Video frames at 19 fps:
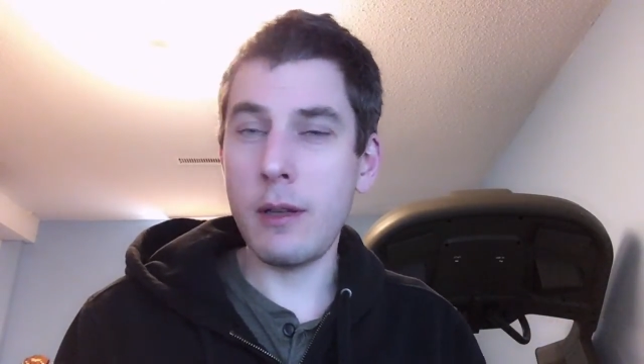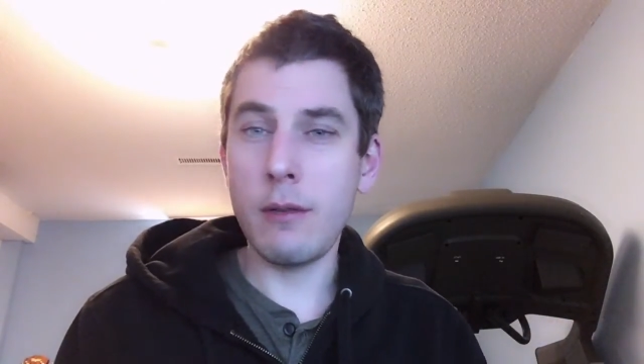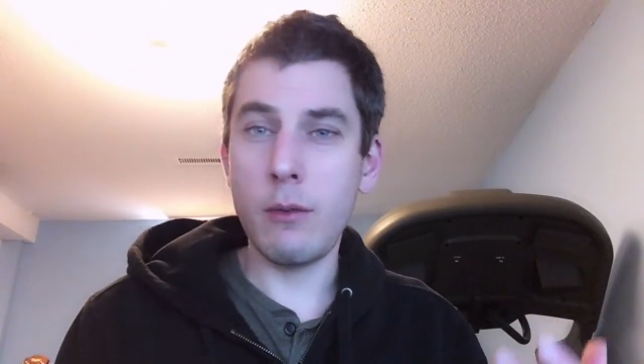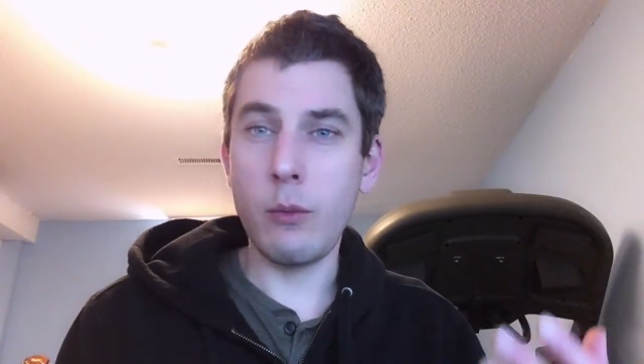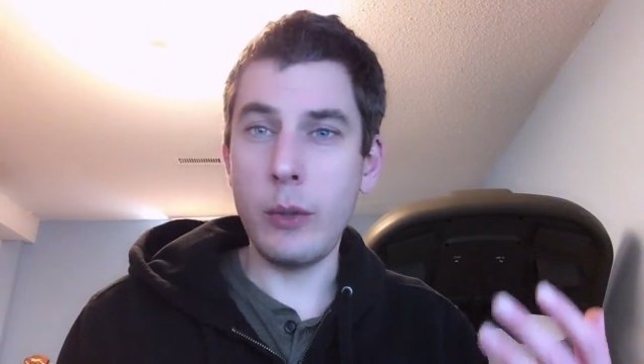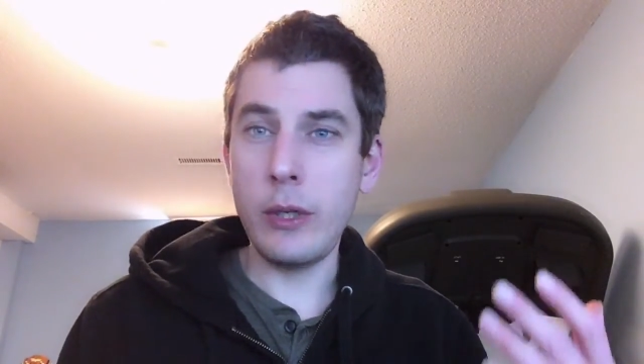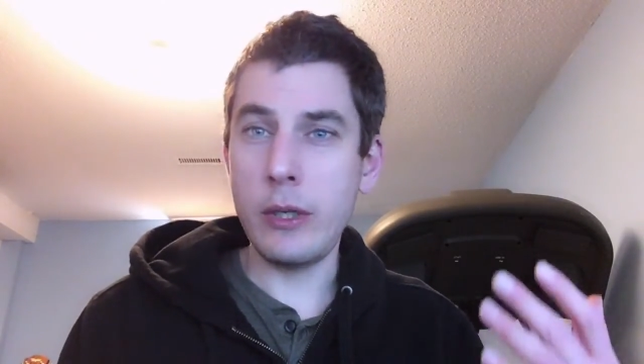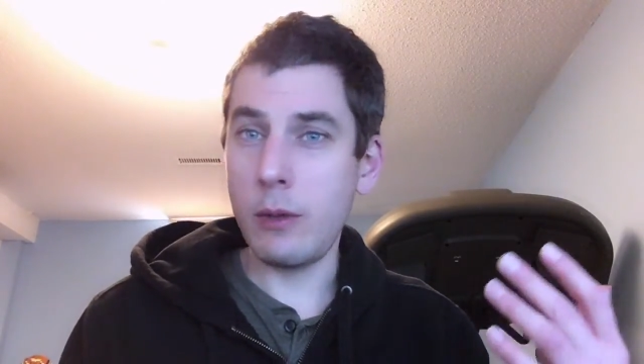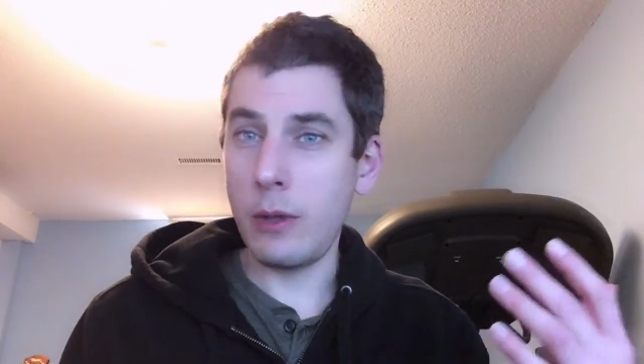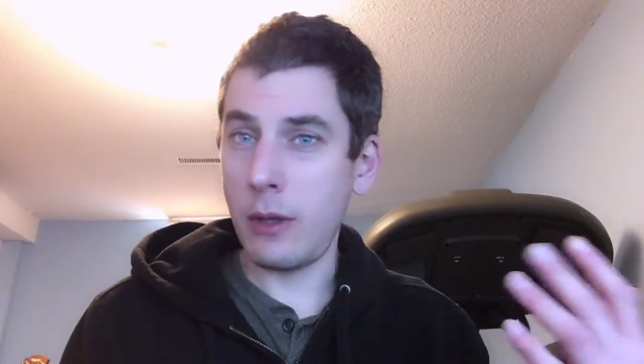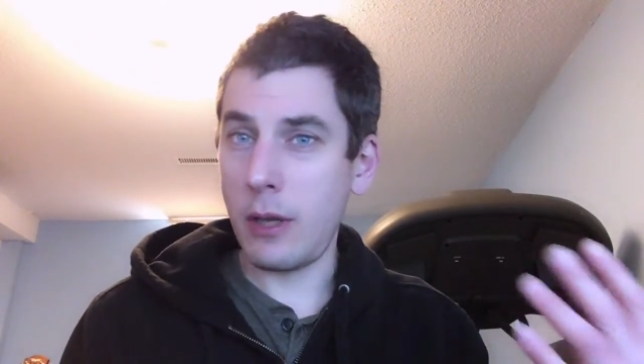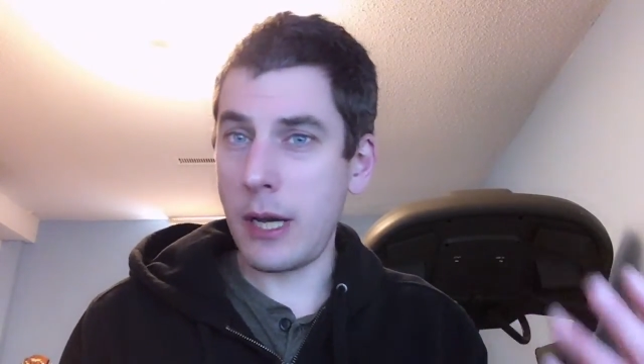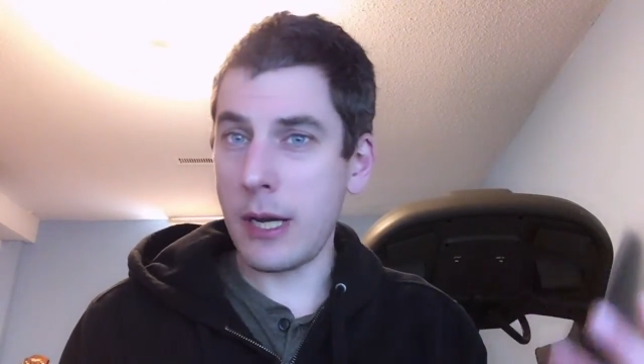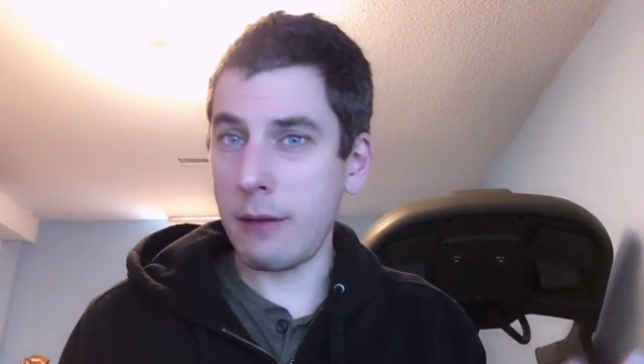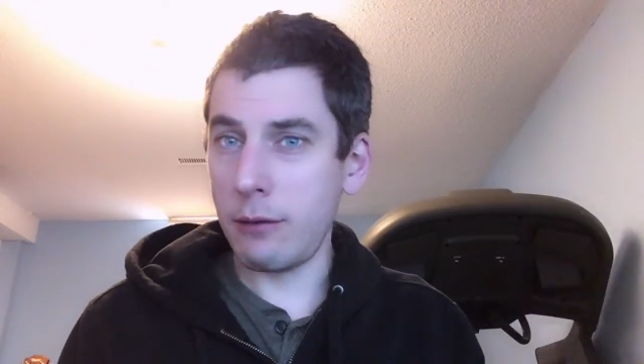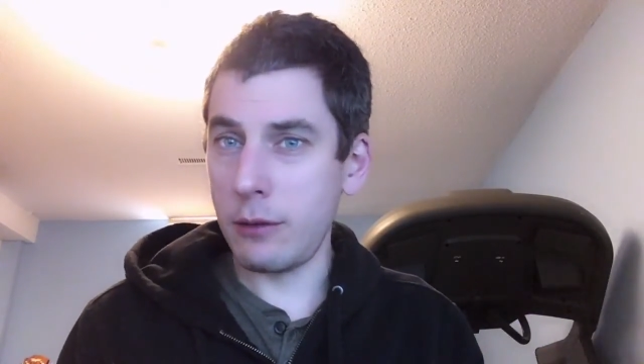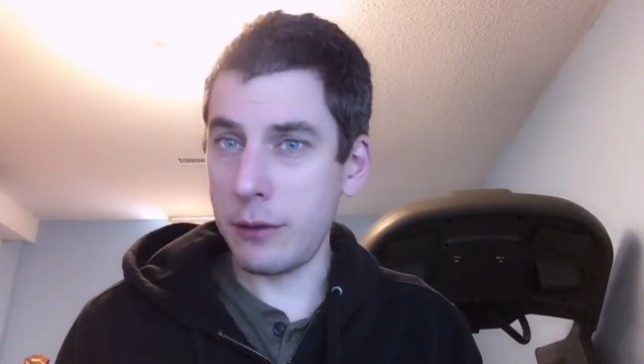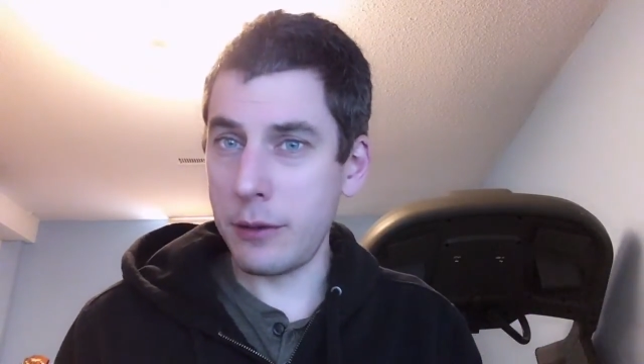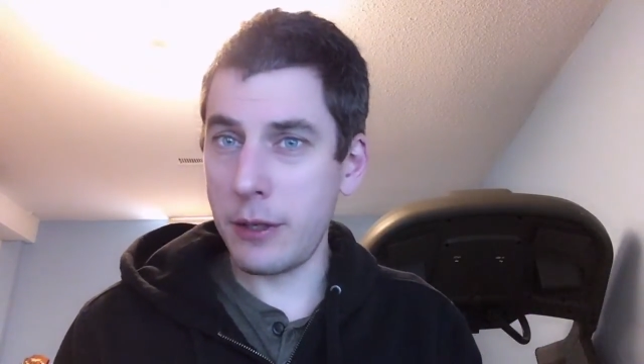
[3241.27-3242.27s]
we do a lot
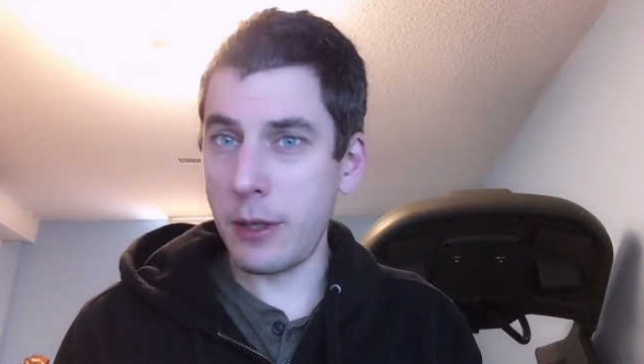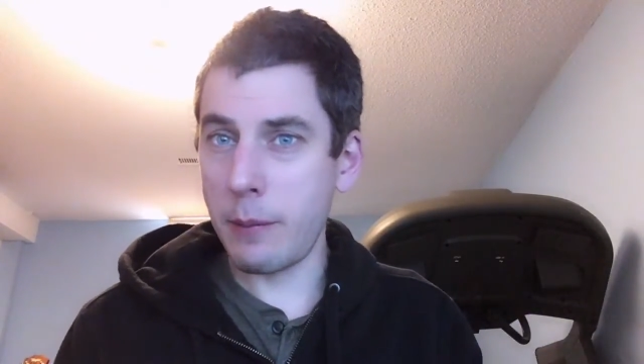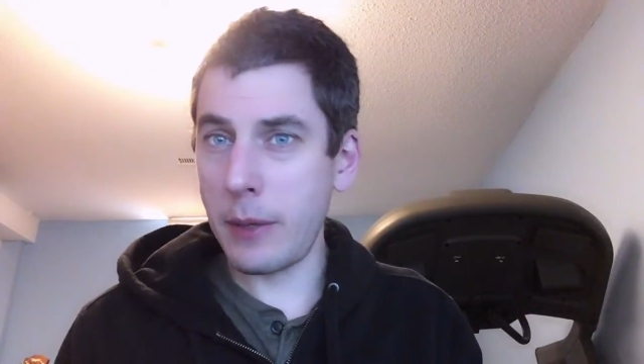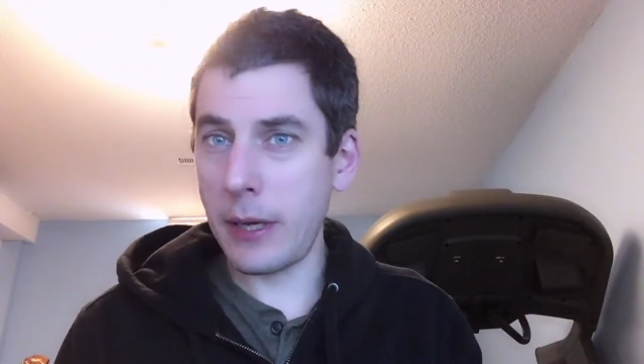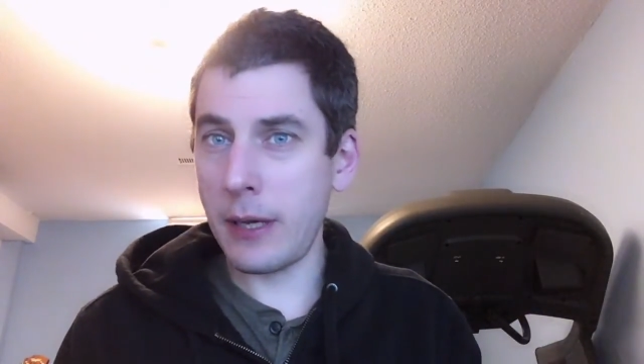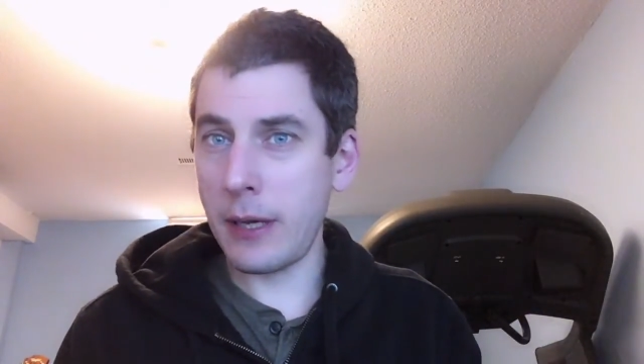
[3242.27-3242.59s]
of learning by